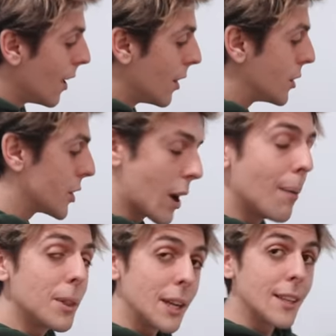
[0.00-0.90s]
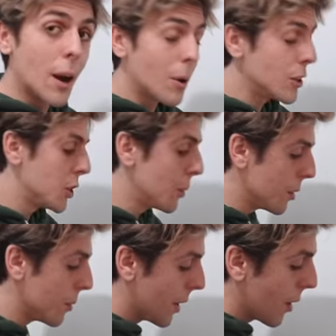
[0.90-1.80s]
There's a couple things that I want to show
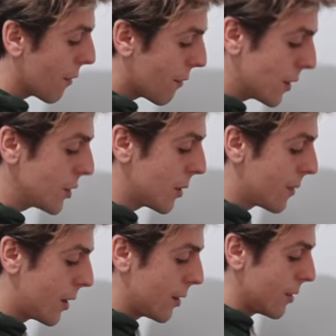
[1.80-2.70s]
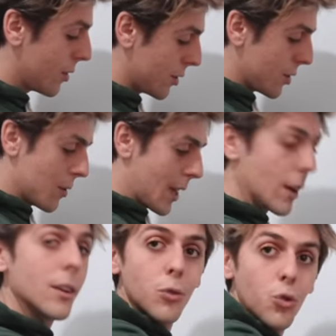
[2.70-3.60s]
you here. First of all, there's no
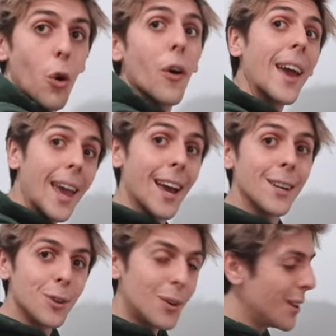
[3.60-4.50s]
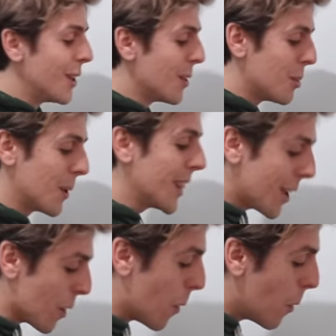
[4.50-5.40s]
like door handle. The way
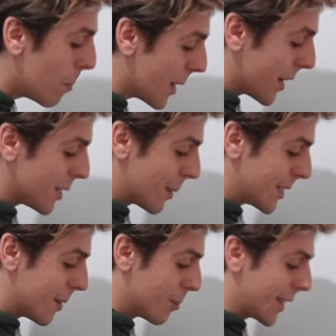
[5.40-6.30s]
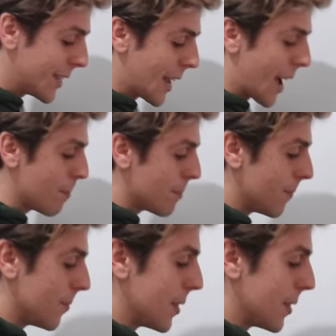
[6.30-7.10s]
that you open it is by simply a tap